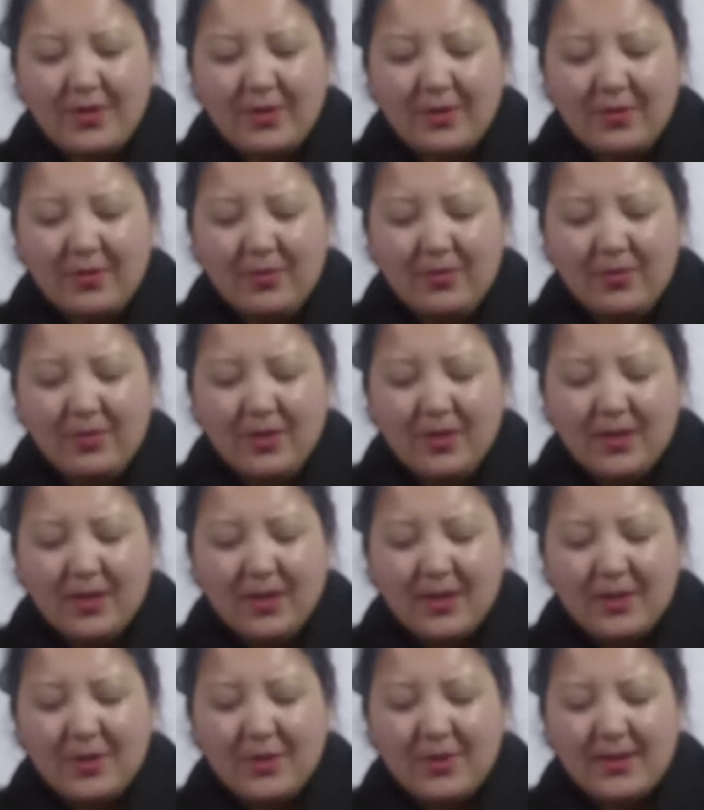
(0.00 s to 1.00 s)

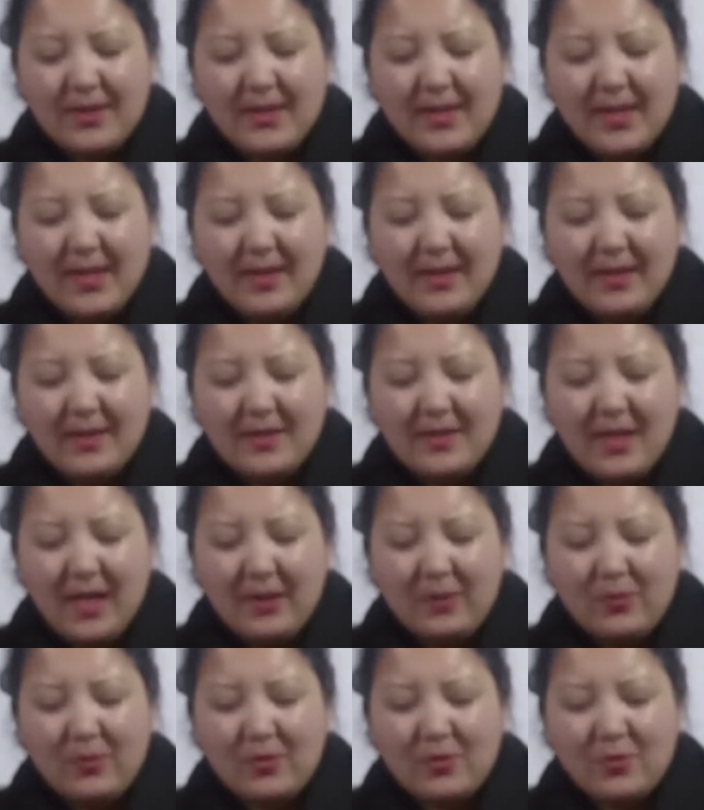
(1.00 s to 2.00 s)
CN and
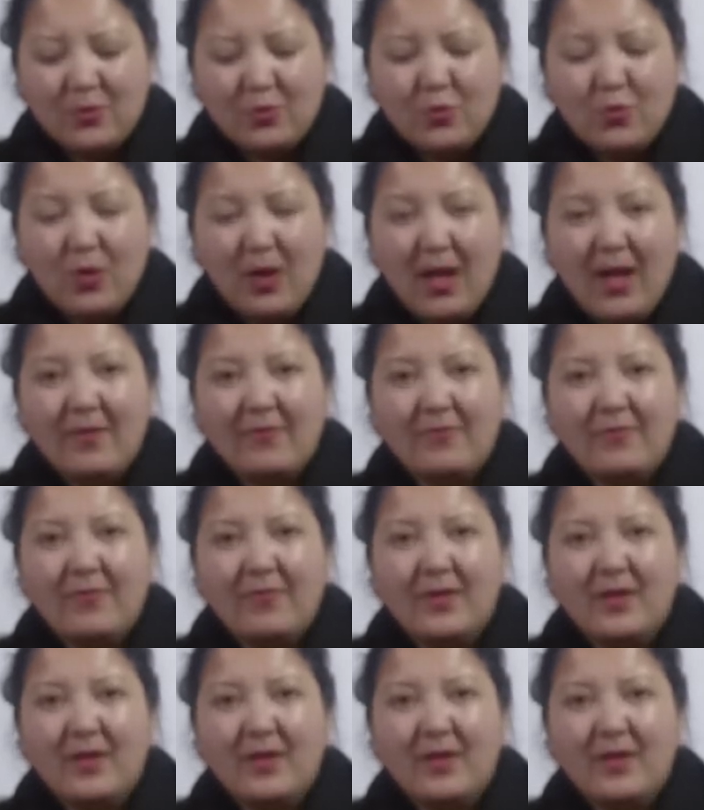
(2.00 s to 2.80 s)
Jacques, who have